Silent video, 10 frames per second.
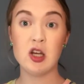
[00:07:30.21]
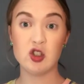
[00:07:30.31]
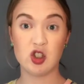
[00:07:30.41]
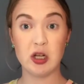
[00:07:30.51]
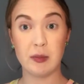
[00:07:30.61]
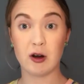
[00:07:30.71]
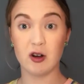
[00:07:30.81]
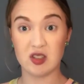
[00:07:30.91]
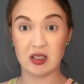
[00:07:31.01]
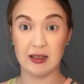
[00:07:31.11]

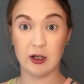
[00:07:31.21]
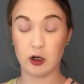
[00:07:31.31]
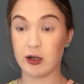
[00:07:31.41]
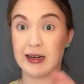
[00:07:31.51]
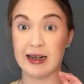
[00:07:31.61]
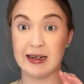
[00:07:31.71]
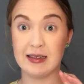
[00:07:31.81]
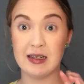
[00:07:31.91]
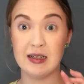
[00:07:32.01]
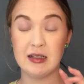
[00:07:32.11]
shimmers, glitter, and
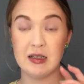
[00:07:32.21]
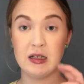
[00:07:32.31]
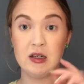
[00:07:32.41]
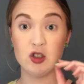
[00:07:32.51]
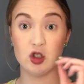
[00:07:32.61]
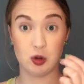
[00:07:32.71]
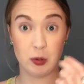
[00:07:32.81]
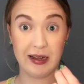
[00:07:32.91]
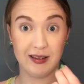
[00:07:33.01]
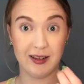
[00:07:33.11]

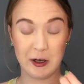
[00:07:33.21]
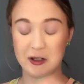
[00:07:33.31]
straight glitter.